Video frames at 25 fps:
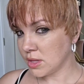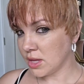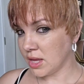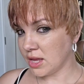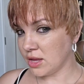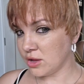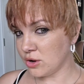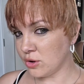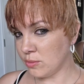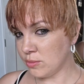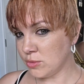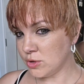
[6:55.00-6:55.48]

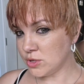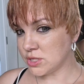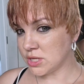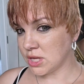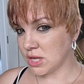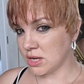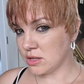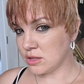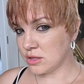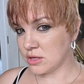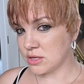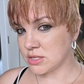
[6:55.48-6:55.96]
Like, it almost
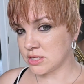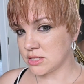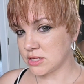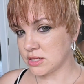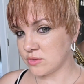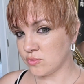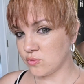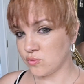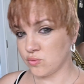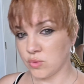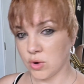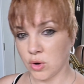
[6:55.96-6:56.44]
kind of looks
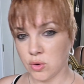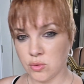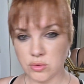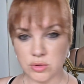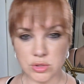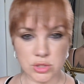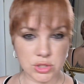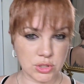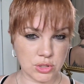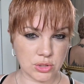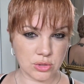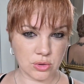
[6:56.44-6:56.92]

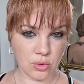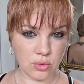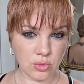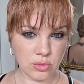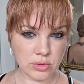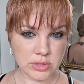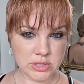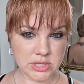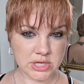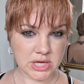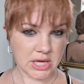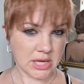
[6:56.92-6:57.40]
rose
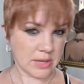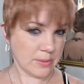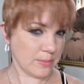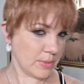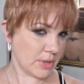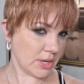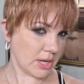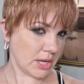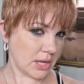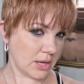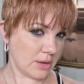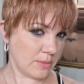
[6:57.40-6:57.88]
goldy,
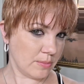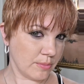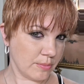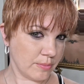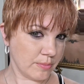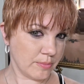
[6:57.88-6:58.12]
but